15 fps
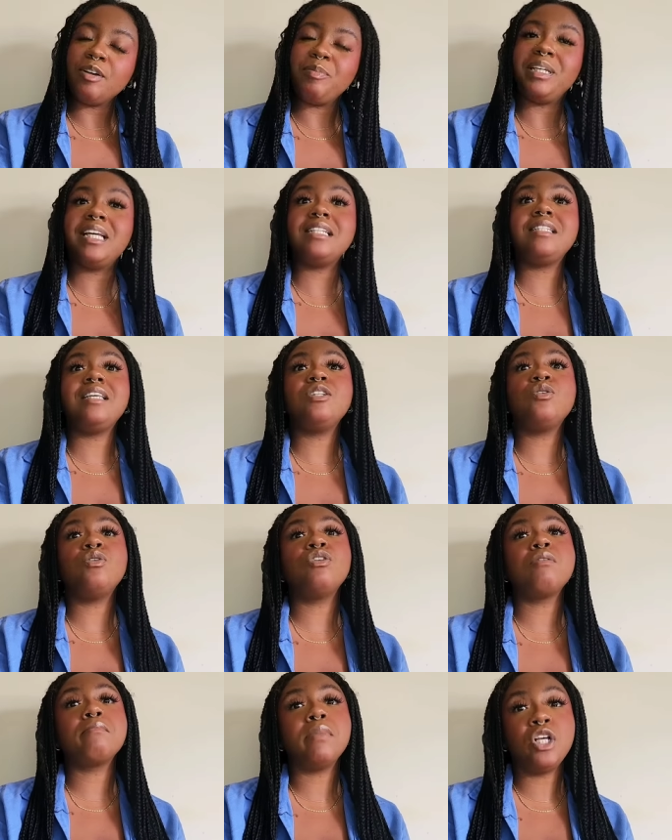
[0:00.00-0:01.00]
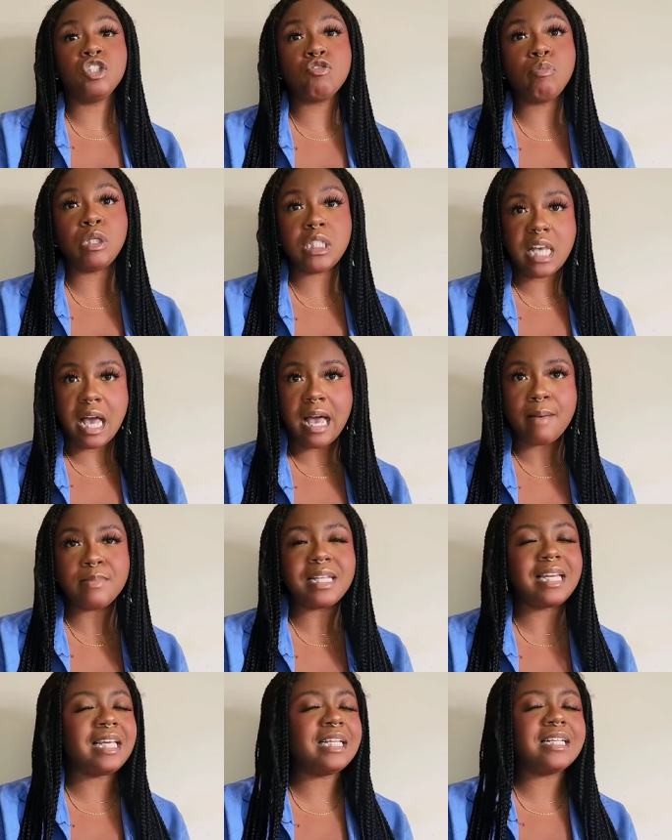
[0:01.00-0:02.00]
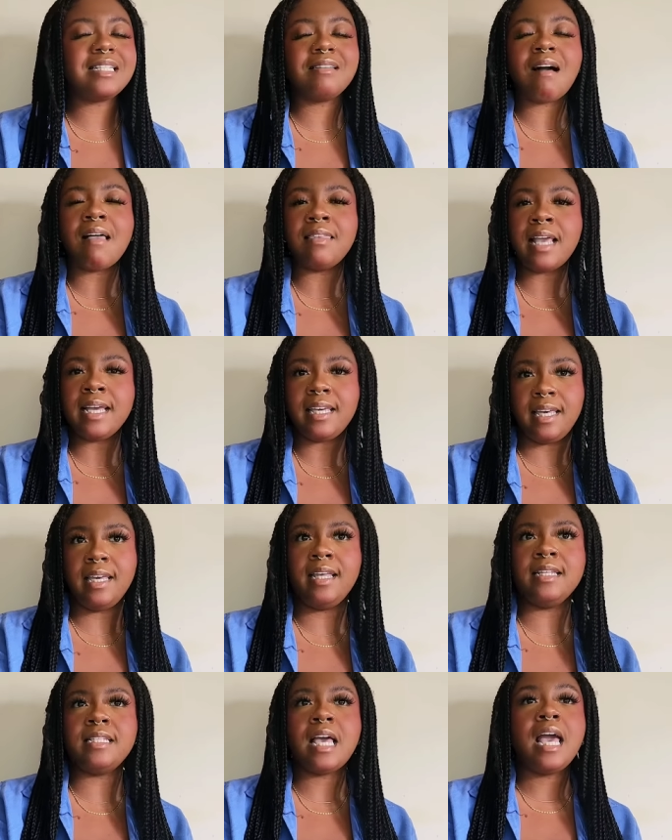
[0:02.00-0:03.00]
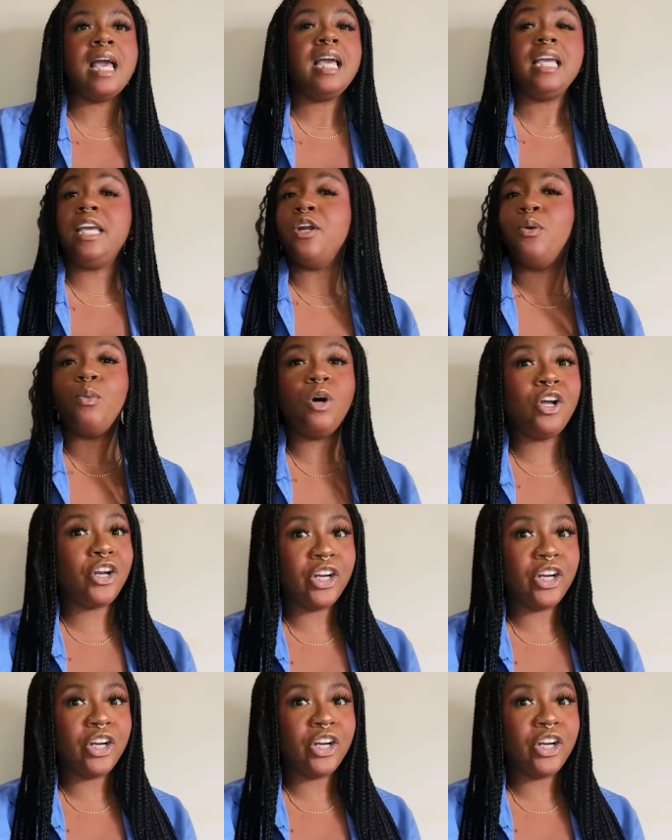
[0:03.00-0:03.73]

because he told her multiple times that he does not like kids. He don't want